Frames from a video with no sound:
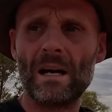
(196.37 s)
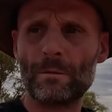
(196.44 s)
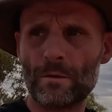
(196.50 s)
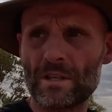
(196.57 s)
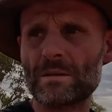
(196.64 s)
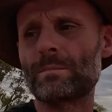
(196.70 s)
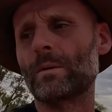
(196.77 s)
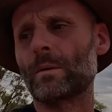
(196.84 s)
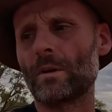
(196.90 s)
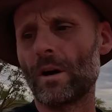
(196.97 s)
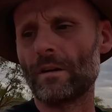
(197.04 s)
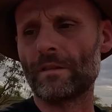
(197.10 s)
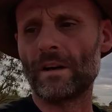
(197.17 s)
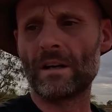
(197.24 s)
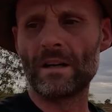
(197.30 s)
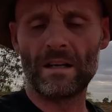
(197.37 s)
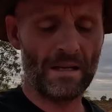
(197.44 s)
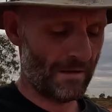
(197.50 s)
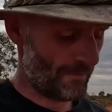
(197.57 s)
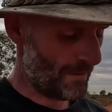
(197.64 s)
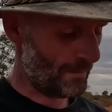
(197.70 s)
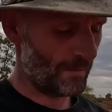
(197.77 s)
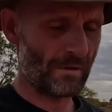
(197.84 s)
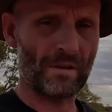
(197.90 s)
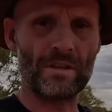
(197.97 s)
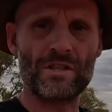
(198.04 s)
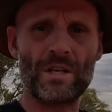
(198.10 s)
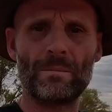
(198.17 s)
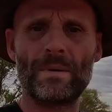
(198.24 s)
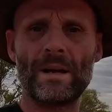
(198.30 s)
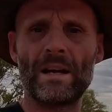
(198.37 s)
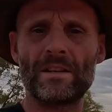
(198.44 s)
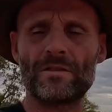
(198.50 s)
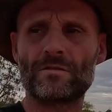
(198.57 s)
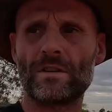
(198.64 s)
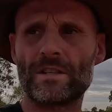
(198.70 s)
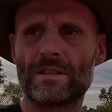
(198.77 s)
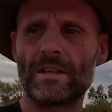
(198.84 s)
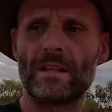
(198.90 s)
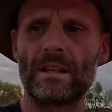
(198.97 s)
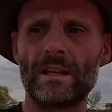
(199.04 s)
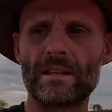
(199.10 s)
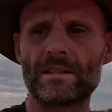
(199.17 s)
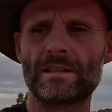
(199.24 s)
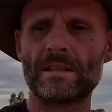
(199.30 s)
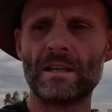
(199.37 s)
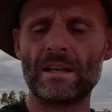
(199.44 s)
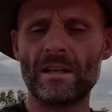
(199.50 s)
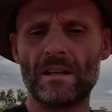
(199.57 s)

We just pulled over. Everyone wanted to jump out, stretch their legs.